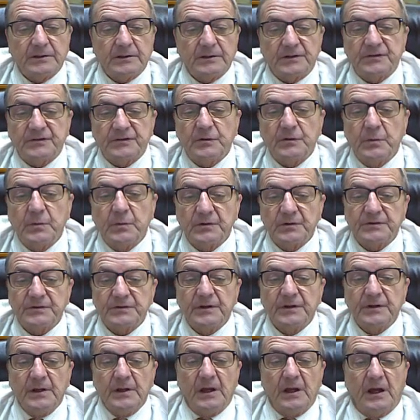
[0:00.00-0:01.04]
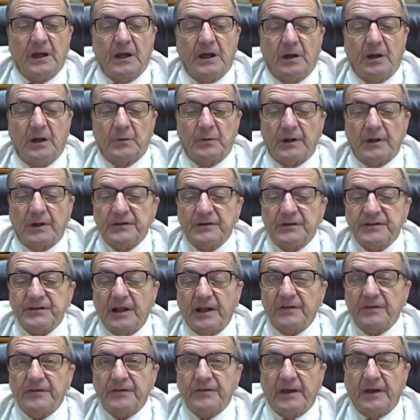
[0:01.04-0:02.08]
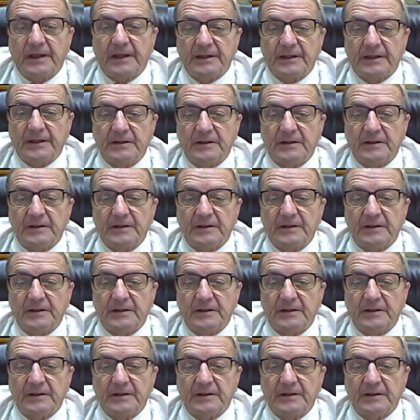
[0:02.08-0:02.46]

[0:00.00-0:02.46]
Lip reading: Consumers with unsatisfied